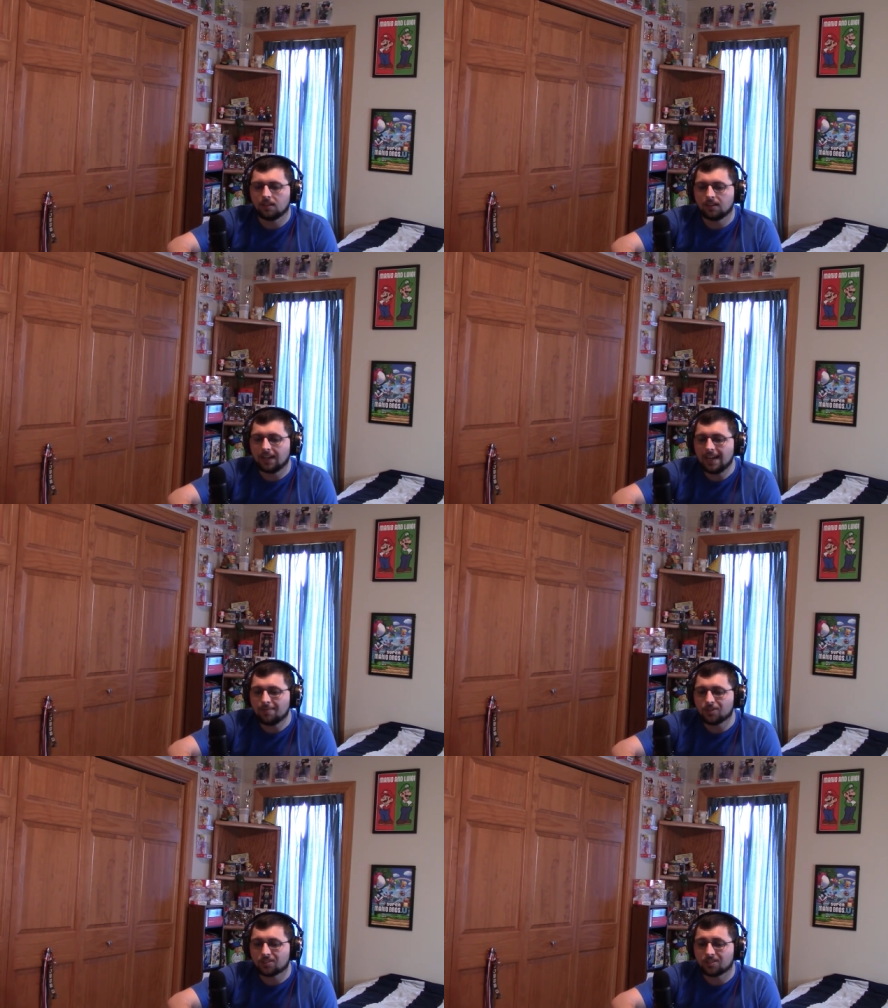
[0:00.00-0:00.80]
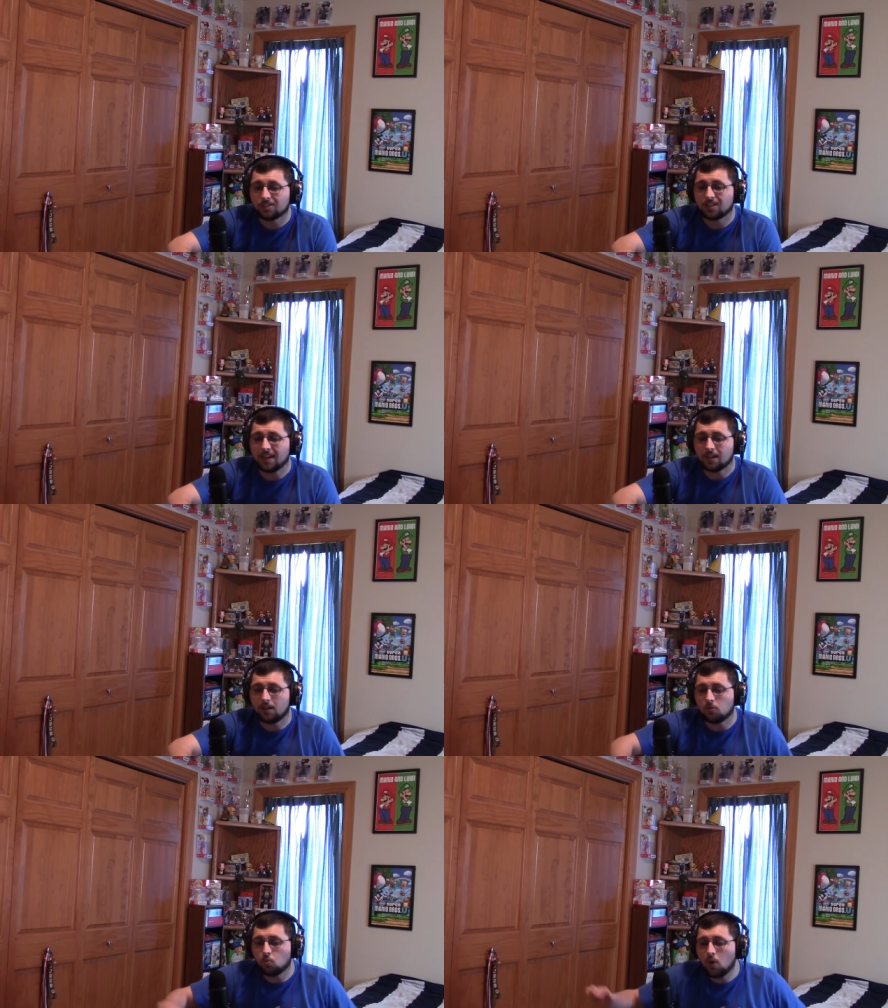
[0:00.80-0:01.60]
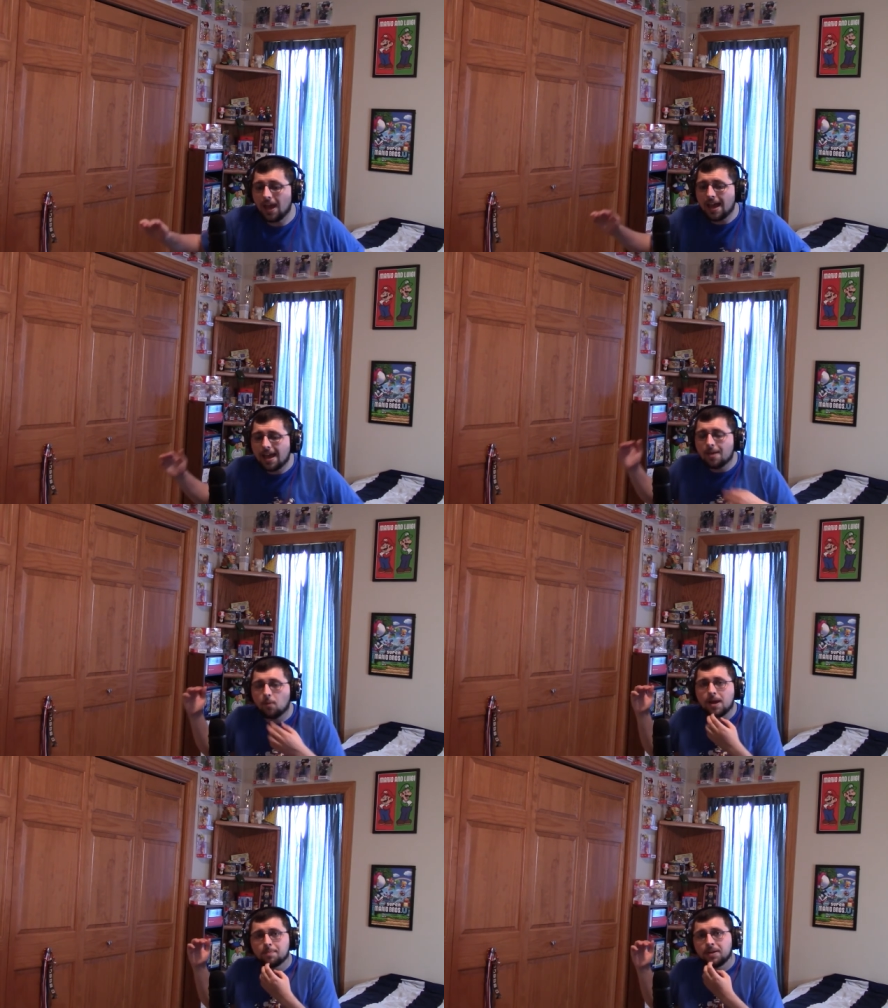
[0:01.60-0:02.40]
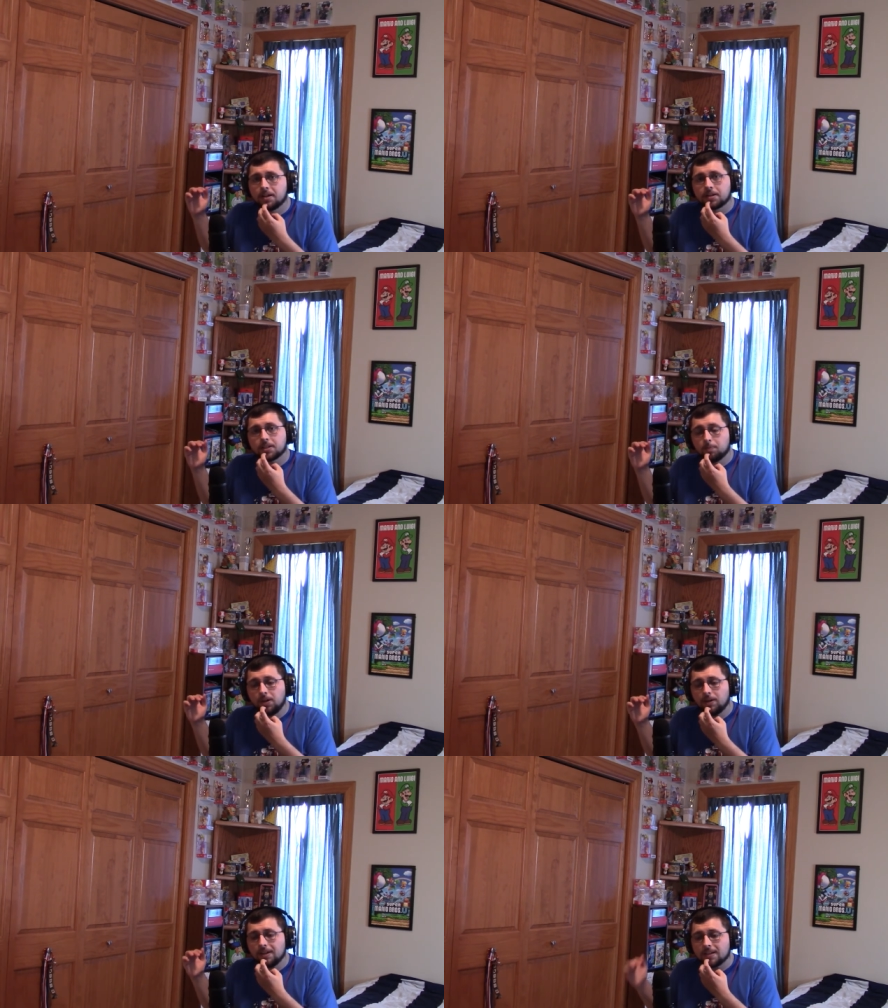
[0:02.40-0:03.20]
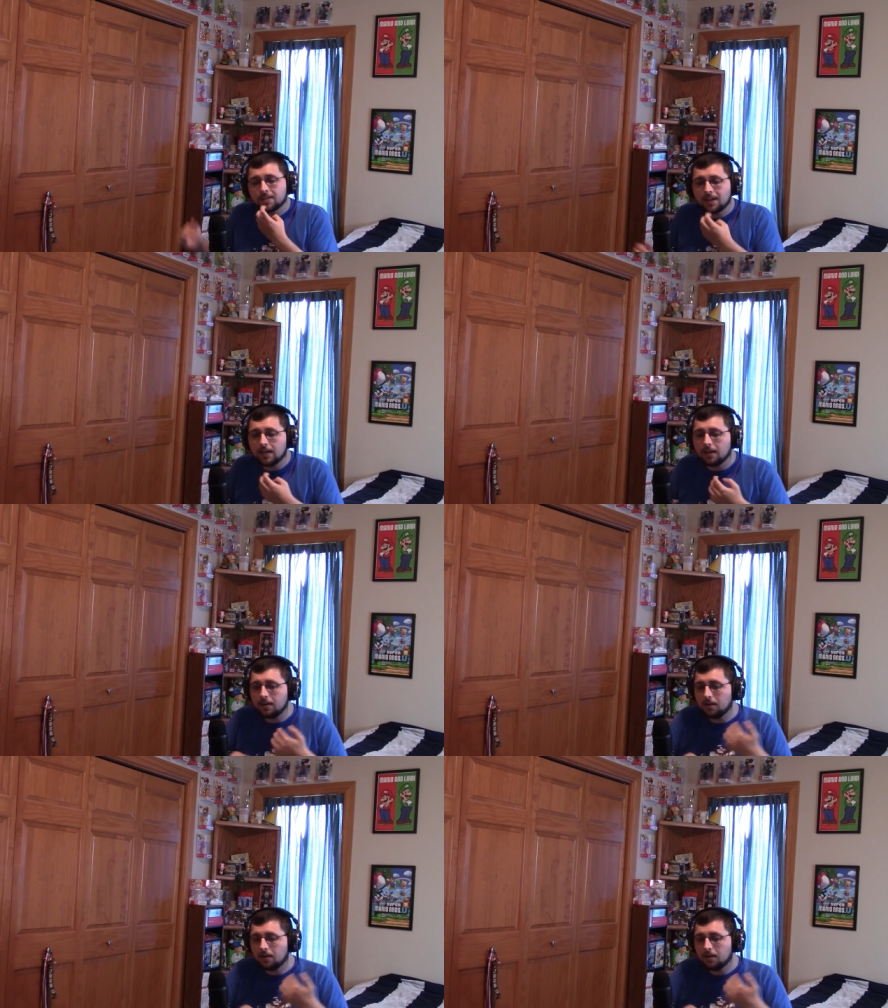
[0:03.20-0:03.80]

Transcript: game is just like a way, way bigger experience. And,